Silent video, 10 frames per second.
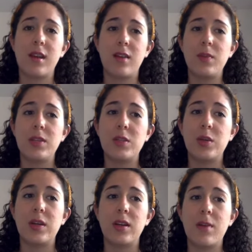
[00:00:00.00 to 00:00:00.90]
I'll be
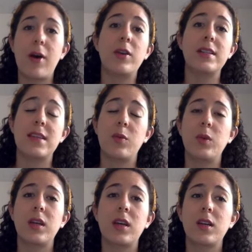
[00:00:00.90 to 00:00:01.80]
doing about a 10
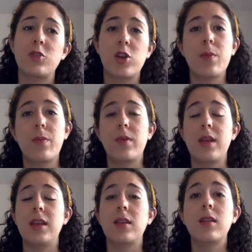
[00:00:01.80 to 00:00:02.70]
week trip
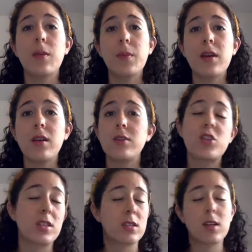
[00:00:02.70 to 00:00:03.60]
in Colombia,
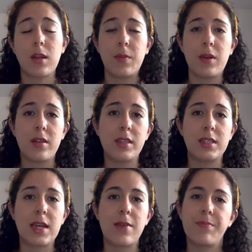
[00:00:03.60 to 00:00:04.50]
just Colombia this
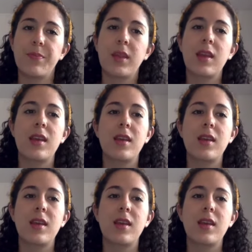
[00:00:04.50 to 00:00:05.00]
time.